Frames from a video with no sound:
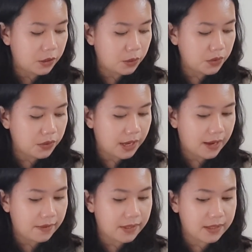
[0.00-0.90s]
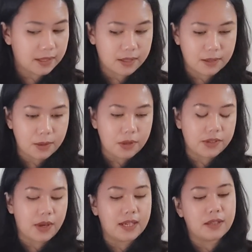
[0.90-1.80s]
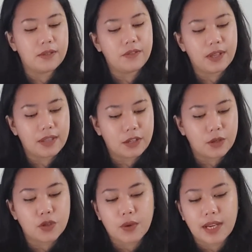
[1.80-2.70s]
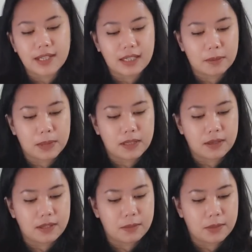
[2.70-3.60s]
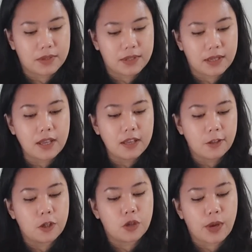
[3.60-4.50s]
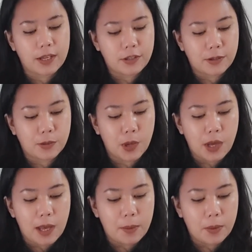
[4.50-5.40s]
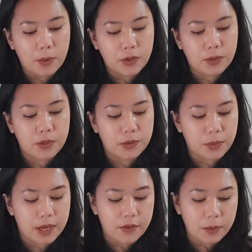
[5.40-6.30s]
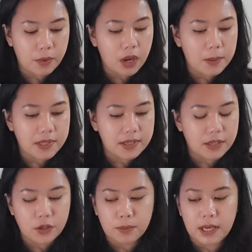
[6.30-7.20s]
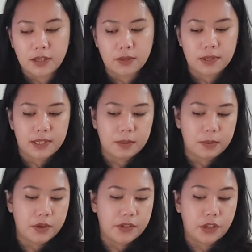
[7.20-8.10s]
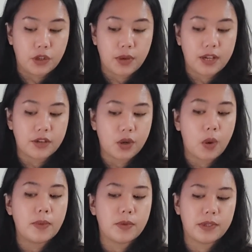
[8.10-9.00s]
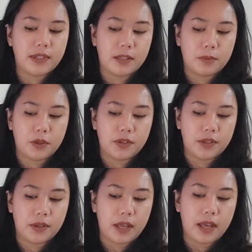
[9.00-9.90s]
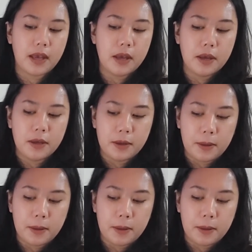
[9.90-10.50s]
and you also have the Six of Swords. So I do feel that you tried to commit to this person. You tried to uphold towards whatever promises that you made towards this person. You try to show up towards this person, okay?